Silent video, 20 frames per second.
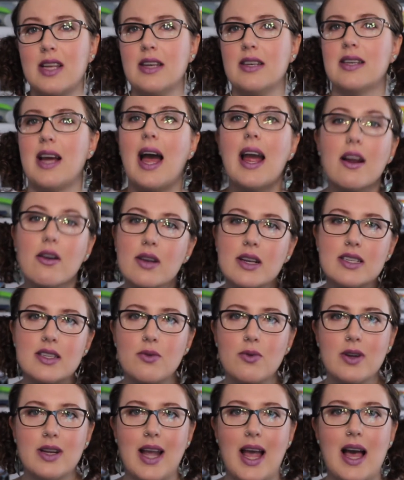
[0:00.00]
and diaries
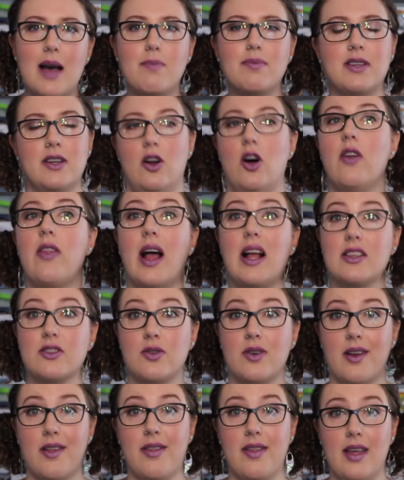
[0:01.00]
that were kept and all that
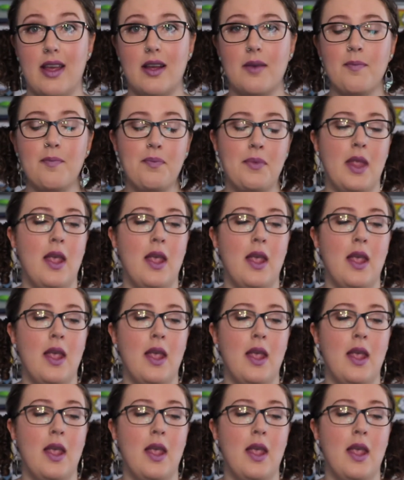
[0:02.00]
sort of thing.